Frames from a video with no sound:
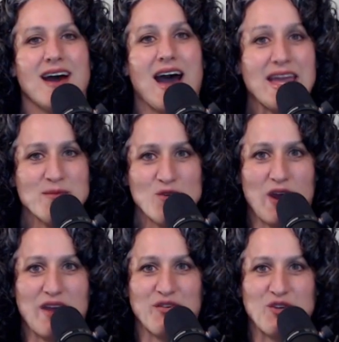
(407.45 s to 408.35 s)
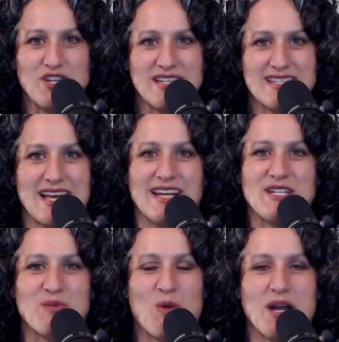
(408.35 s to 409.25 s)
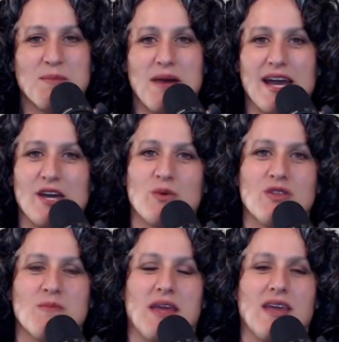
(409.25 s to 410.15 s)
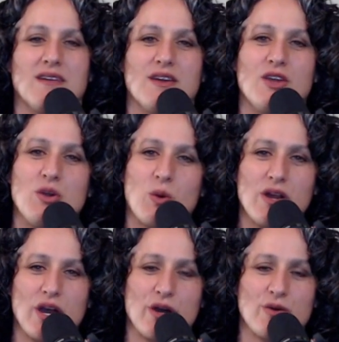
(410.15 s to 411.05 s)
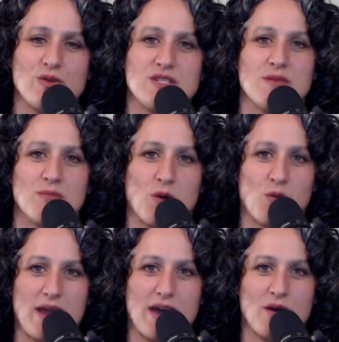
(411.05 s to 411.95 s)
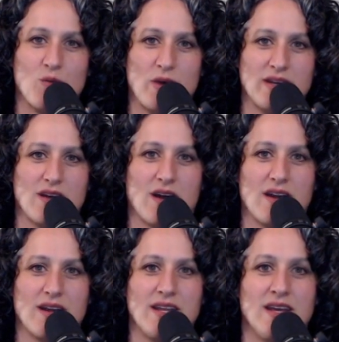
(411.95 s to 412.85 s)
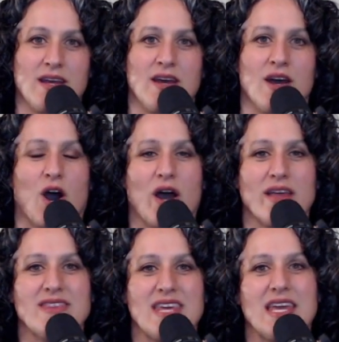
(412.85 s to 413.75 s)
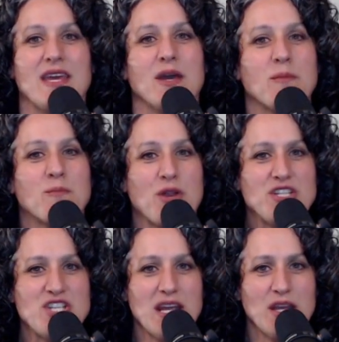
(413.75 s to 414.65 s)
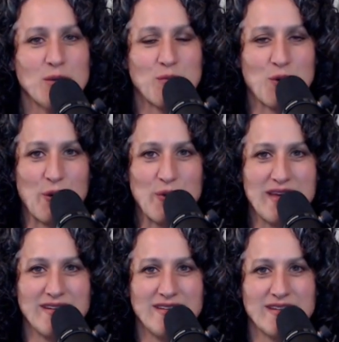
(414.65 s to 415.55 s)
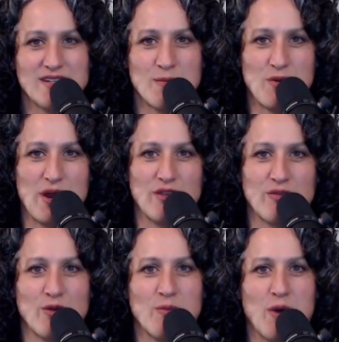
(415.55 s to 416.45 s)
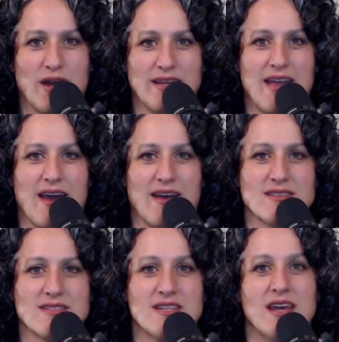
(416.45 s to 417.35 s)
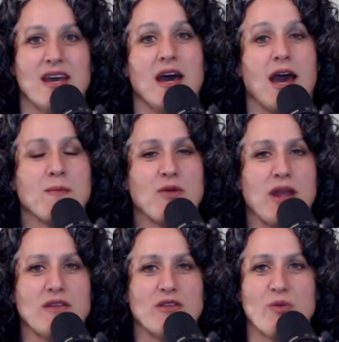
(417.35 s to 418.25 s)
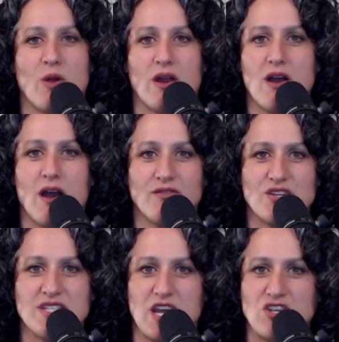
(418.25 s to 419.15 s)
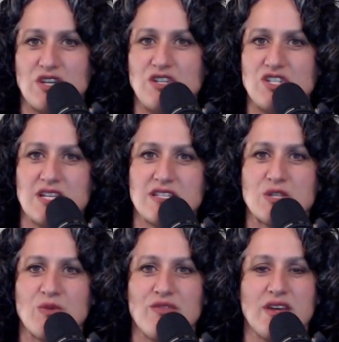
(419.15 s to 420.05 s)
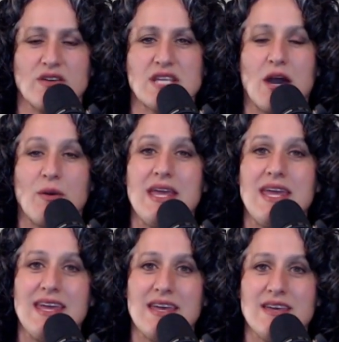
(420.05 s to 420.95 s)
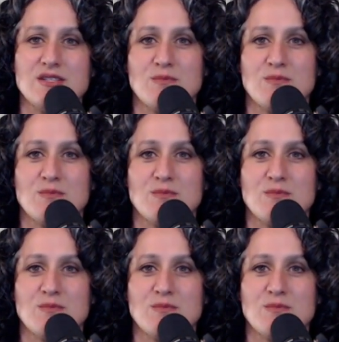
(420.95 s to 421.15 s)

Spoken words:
I am grateful you decided to walk a mile with me, your host, Maria Wingard, on the Bridging Broken to Breakthrough podcast. I pray that through our conversation, Jesus reveals how he is